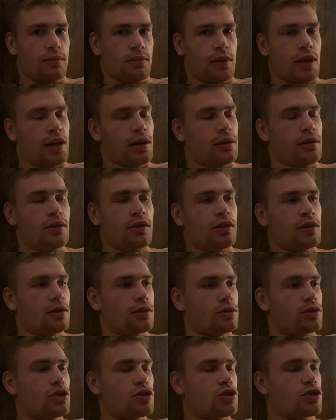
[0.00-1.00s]
And, you
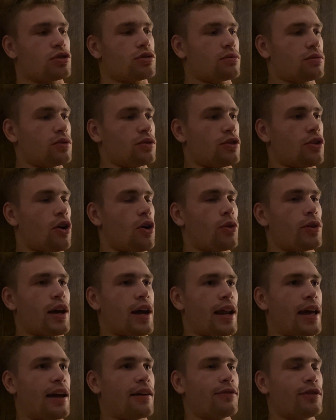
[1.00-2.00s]
know, just know
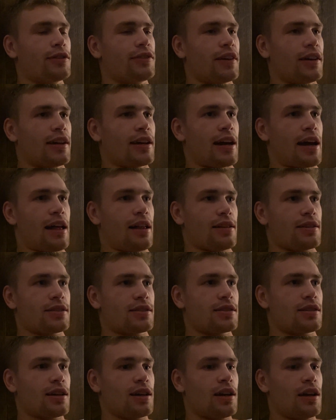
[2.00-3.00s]
that everything
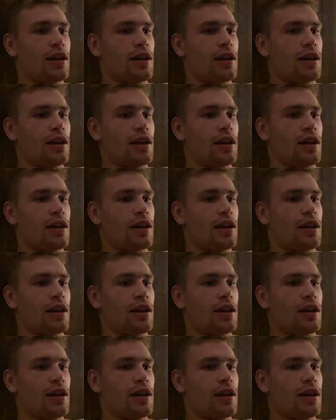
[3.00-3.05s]
else,